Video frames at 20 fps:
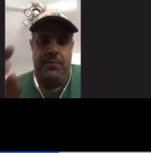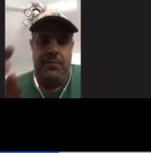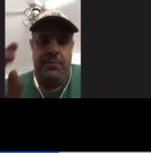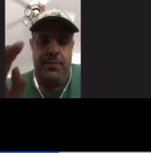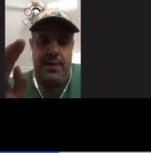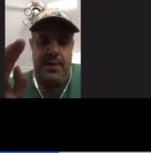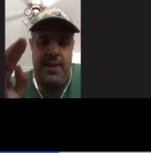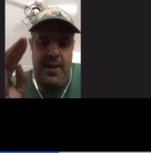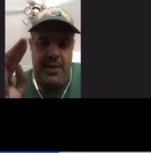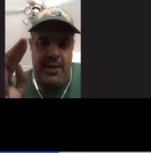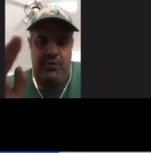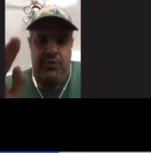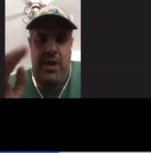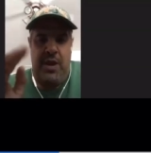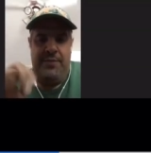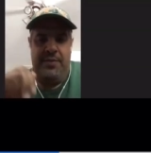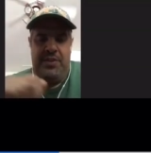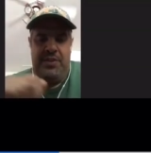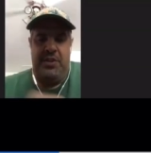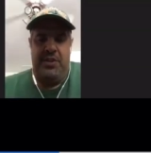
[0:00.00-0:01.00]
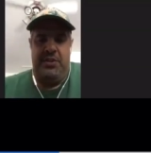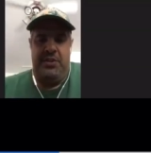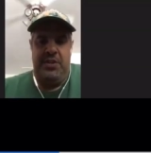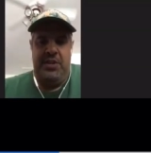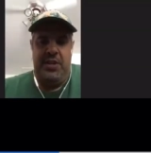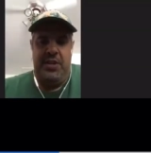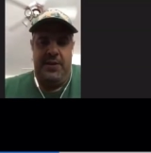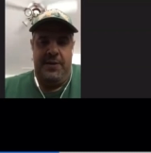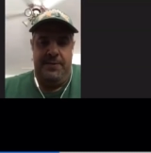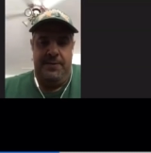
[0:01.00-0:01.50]
and Travis
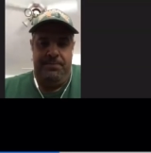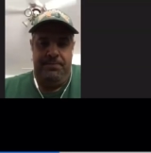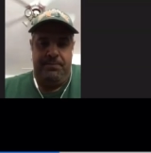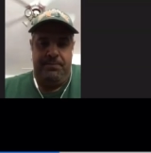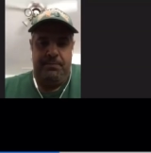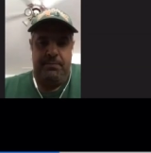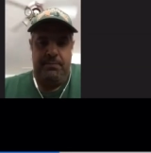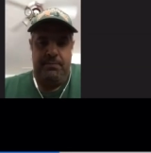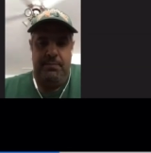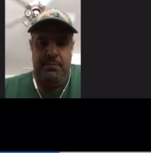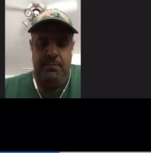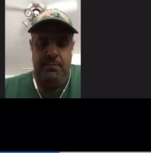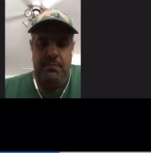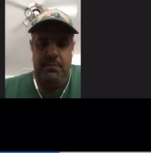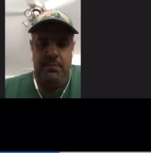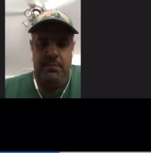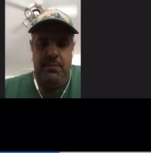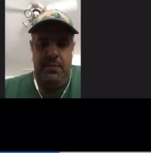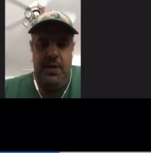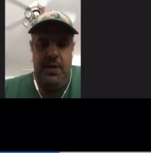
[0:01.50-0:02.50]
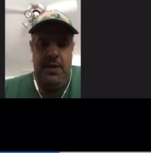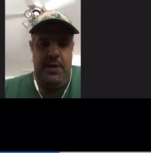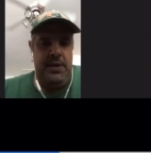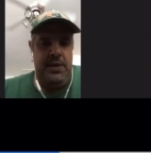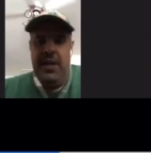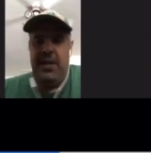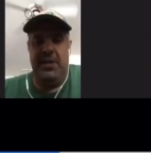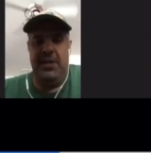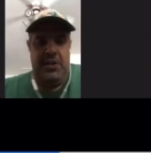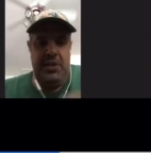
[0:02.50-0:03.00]
Etienne.
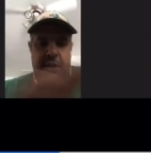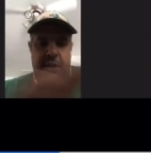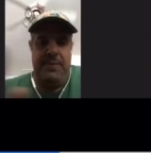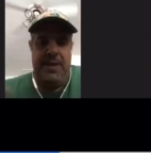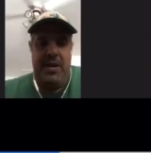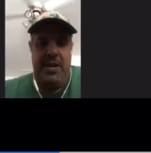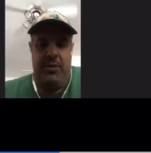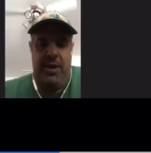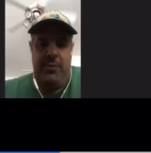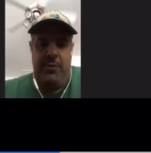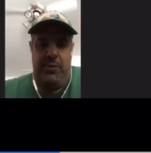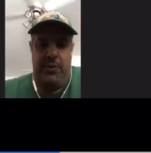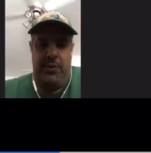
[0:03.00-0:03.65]
King's going to be a great one.